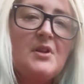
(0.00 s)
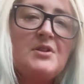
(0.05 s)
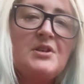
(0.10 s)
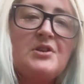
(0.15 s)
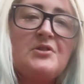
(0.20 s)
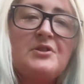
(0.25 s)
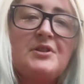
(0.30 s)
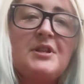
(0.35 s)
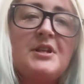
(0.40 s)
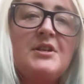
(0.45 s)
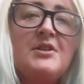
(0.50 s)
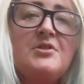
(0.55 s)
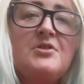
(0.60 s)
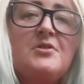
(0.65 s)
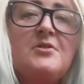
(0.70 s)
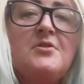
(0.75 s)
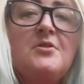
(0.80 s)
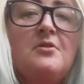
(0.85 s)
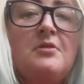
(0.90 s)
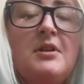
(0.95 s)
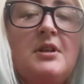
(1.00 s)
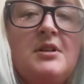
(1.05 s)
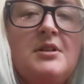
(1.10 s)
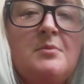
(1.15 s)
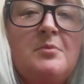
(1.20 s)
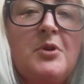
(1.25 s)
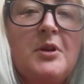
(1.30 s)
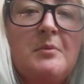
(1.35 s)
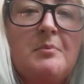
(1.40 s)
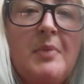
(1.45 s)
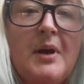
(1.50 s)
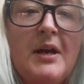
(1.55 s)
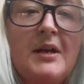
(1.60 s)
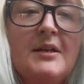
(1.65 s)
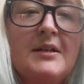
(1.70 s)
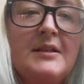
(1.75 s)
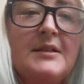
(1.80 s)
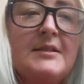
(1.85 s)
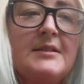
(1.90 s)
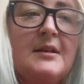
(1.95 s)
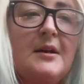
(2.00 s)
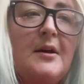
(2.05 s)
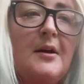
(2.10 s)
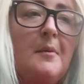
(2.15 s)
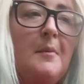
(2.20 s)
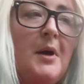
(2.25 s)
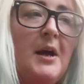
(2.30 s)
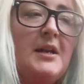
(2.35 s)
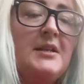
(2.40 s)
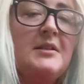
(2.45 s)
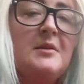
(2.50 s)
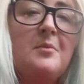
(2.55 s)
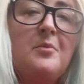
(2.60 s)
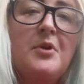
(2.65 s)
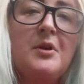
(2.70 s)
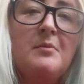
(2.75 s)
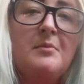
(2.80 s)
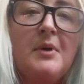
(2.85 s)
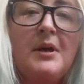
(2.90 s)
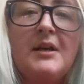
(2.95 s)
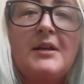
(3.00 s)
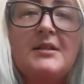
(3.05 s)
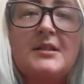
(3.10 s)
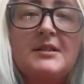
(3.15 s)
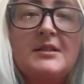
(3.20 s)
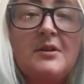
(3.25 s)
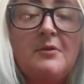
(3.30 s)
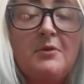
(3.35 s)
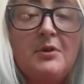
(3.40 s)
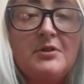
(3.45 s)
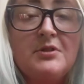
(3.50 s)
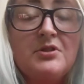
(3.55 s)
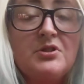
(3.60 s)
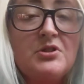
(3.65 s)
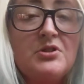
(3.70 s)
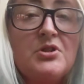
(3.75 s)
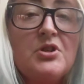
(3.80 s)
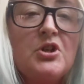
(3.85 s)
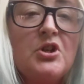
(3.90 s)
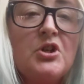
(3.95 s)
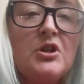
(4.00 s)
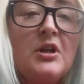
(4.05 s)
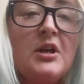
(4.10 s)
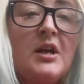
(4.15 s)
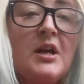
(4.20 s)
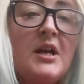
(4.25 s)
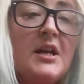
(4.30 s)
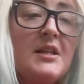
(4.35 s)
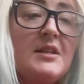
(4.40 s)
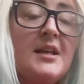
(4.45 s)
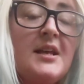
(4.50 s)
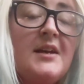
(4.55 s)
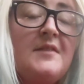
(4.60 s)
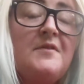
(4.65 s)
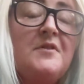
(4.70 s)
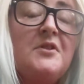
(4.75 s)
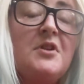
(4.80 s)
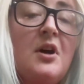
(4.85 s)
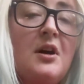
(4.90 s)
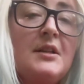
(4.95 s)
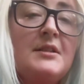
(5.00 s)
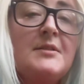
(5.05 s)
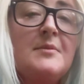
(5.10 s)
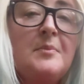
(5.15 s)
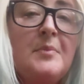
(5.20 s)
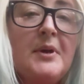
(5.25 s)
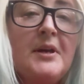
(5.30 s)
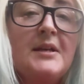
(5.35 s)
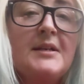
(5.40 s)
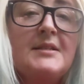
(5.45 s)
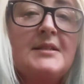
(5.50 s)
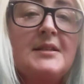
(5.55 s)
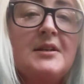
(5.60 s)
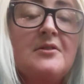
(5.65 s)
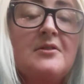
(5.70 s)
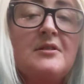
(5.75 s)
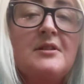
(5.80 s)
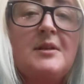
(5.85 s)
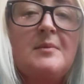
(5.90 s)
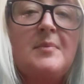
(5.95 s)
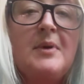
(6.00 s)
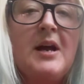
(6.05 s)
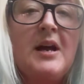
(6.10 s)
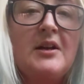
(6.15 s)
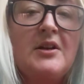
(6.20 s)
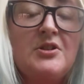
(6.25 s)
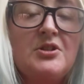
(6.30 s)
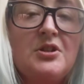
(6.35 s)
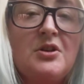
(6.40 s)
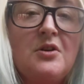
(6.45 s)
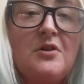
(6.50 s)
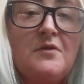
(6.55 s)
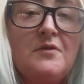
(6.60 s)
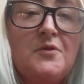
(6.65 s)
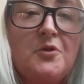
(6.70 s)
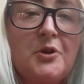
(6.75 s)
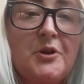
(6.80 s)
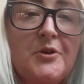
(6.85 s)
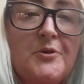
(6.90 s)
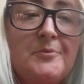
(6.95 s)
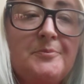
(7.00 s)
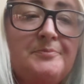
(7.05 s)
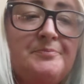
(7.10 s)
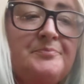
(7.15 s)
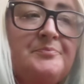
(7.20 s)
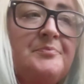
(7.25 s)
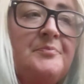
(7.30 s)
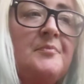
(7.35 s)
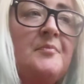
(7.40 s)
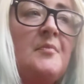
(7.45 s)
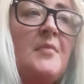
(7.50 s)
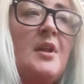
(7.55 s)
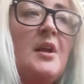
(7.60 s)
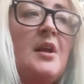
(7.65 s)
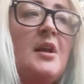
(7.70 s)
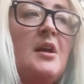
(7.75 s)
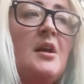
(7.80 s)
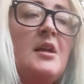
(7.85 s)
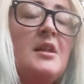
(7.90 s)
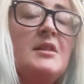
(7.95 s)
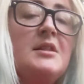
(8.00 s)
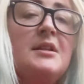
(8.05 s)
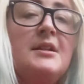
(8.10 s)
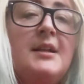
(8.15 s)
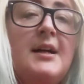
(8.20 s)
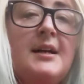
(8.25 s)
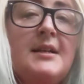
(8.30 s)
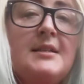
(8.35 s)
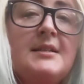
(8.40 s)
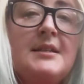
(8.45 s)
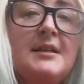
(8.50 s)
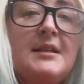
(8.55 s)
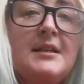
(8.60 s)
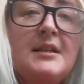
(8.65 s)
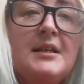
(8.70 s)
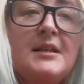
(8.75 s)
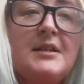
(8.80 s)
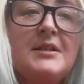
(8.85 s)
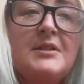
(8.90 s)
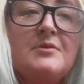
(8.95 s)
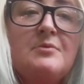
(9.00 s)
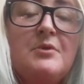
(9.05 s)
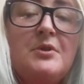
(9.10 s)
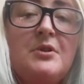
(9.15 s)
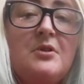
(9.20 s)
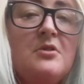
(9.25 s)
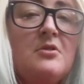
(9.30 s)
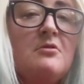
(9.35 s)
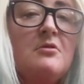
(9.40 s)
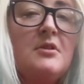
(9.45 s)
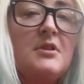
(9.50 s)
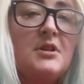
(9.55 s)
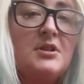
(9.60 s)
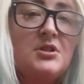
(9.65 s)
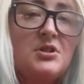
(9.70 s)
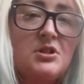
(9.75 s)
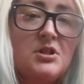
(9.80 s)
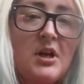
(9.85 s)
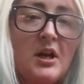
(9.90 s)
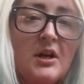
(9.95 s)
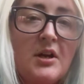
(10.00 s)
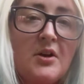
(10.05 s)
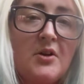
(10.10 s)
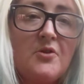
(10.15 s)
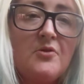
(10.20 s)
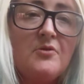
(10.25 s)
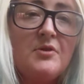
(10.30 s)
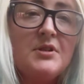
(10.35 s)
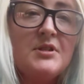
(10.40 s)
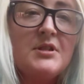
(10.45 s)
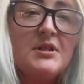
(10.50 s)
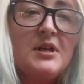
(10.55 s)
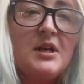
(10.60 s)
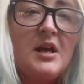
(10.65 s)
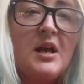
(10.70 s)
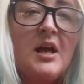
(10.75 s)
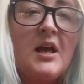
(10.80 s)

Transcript: The other thing is you don't need to bring bags. I did bring bags, I wasn't sure. They have lots of bags there and they package it all for you. The last thing is when you go to the checkout,